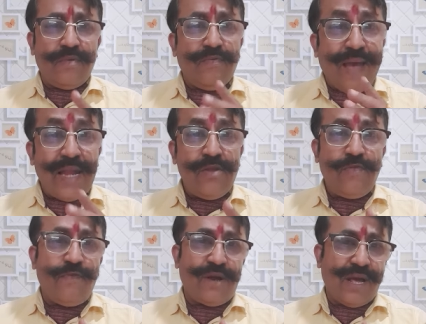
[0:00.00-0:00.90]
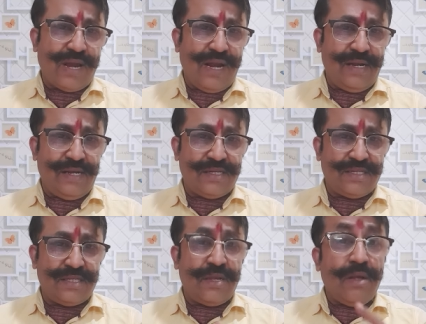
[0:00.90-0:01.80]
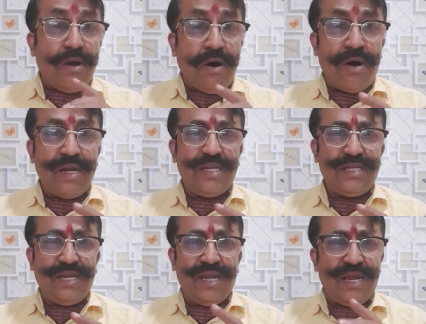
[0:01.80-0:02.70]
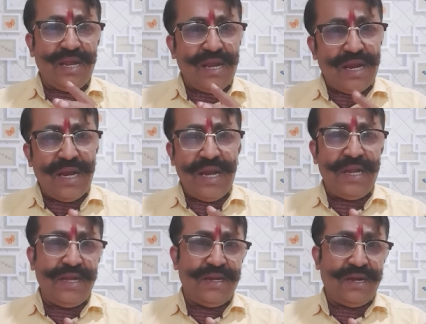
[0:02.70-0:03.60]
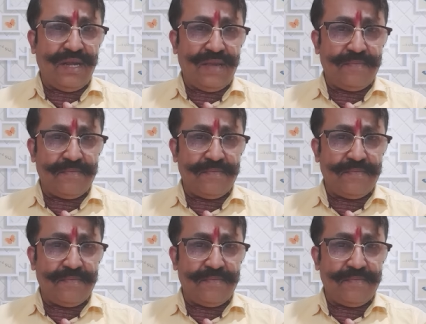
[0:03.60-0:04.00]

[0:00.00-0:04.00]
value for our elders, honesty, integrity.